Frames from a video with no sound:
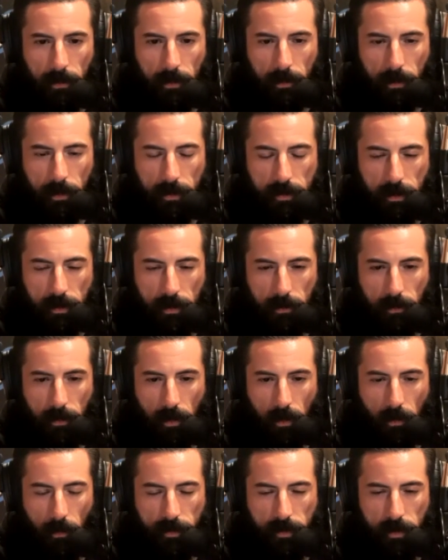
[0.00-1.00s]
Is it you
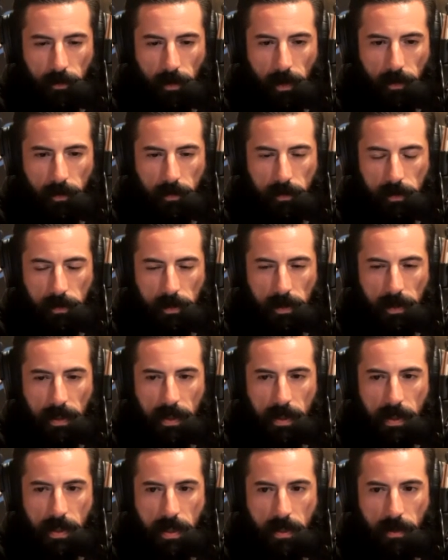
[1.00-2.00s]
know? Is there any
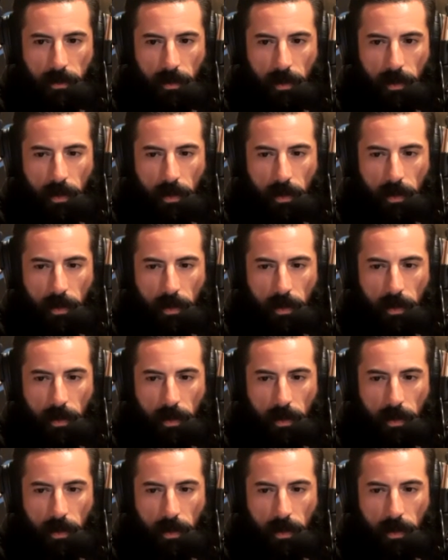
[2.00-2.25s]
key